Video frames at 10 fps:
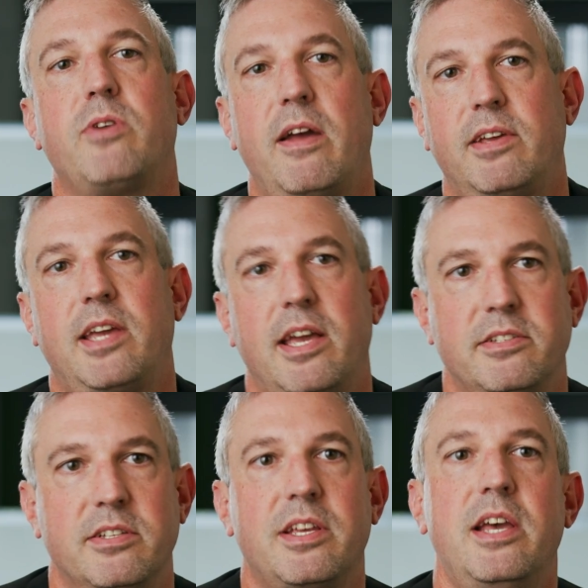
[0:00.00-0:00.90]
driving
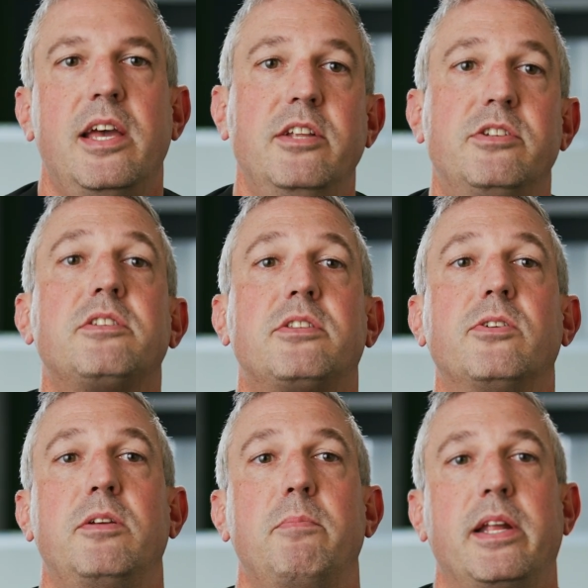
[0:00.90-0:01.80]
cases in just
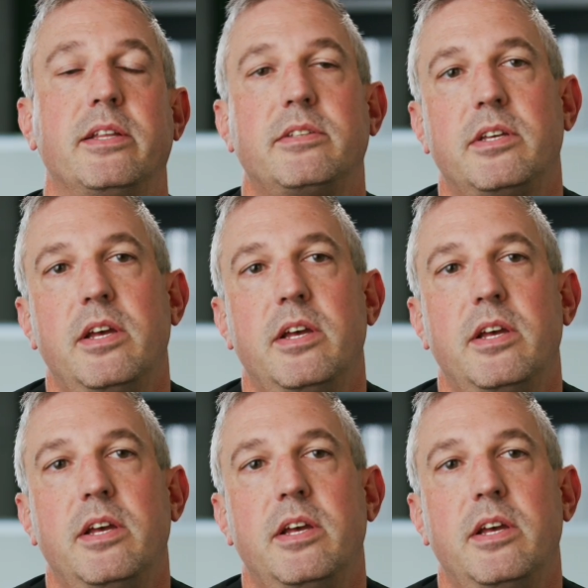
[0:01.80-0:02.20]
30 minutes.